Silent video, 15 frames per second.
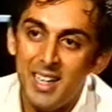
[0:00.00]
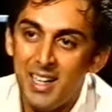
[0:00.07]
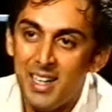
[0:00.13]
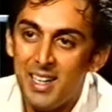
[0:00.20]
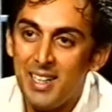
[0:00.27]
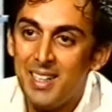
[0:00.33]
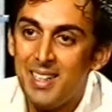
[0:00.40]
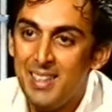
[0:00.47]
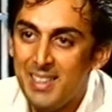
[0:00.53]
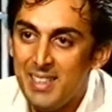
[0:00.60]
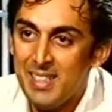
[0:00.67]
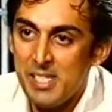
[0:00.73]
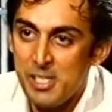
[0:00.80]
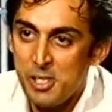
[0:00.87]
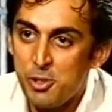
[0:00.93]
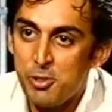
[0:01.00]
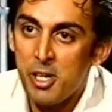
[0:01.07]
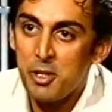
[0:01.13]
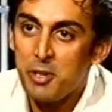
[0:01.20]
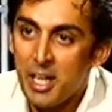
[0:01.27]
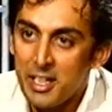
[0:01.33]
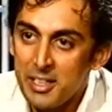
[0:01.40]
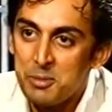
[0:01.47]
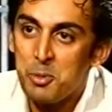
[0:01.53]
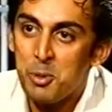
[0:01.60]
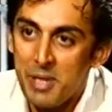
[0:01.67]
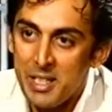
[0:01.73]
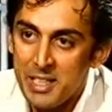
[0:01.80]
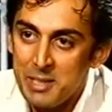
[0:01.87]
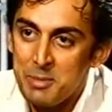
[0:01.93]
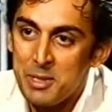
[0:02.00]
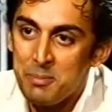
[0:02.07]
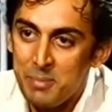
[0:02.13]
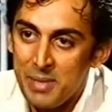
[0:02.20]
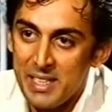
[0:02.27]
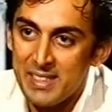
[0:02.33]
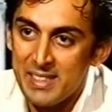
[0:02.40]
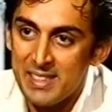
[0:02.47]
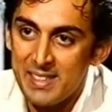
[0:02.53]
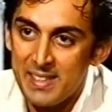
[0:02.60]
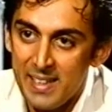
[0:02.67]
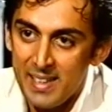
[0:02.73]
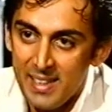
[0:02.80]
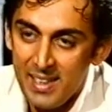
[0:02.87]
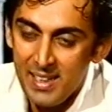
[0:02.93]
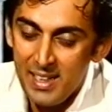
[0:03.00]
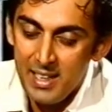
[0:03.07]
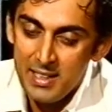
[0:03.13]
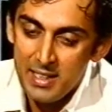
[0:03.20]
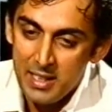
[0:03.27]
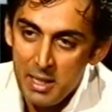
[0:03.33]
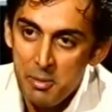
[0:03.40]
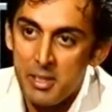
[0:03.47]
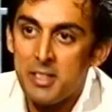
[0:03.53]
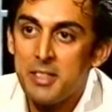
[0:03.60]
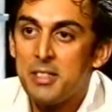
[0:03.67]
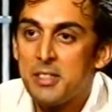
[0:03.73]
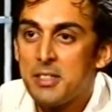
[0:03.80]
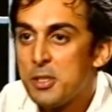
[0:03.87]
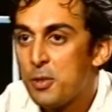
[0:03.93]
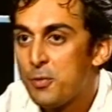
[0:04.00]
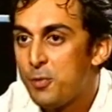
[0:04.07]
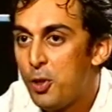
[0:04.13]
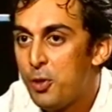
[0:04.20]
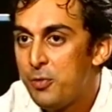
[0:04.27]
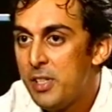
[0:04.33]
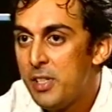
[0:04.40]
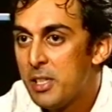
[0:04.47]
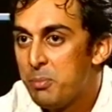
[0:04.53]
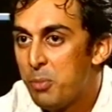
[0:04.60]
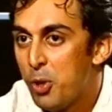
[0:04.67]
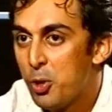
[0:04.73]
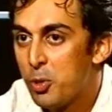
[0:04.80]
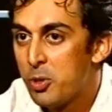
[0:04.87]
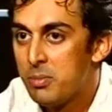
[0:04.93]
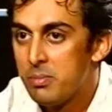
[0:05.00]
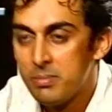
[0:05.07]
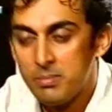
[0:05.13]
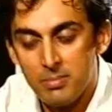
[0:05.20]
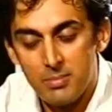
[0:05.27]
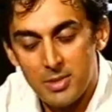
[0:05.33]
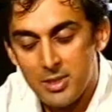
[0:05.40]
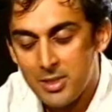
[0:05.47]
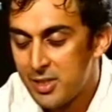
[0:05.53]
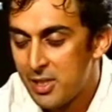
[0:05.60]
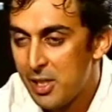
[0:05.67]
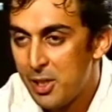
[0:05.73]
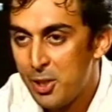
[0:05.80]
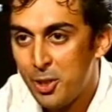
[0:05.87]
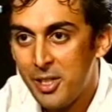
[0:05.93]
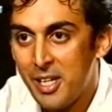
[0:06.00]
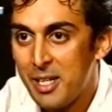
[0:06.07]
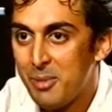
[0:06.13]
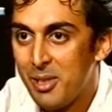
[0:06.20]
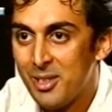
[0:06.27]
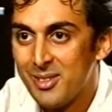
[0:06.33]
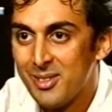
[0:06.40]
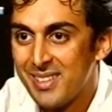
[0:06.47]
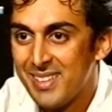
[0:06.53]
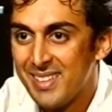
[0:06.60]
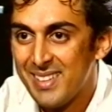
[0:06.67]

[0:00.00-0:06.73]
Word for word: Uh, just trying to gather some momentum and pace. And then come at a distance of four feet and bowl to him and still not get him out.